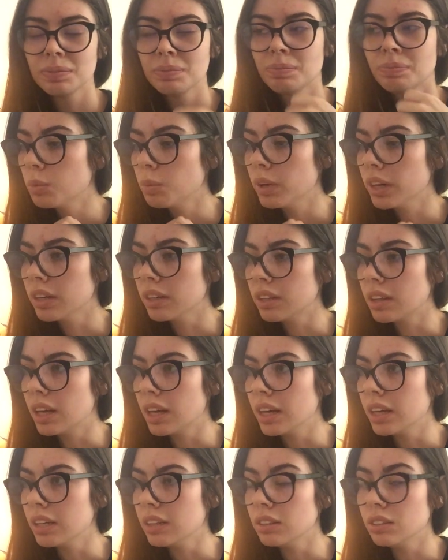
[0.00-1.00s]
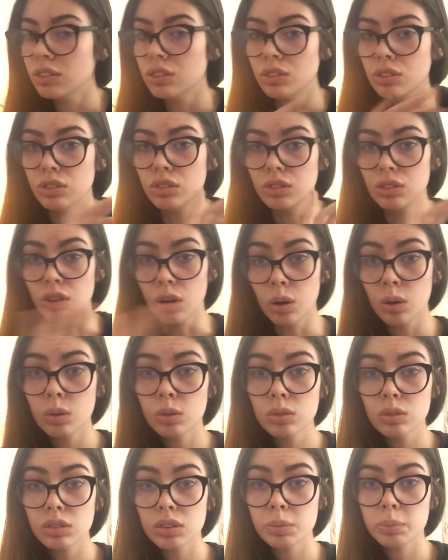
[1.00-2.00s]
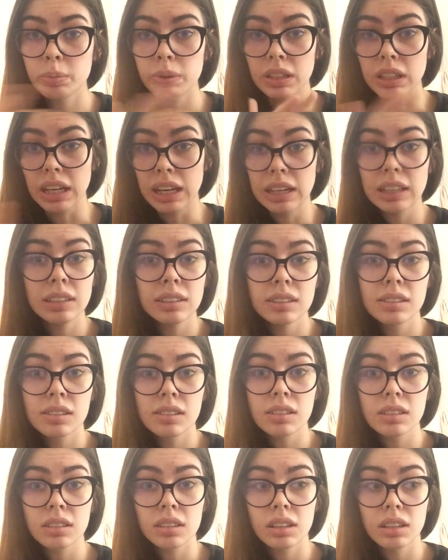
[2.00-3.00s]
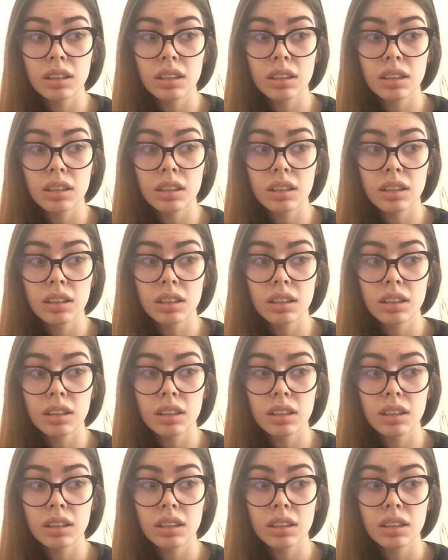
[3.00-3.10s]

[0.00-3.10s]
where they don't place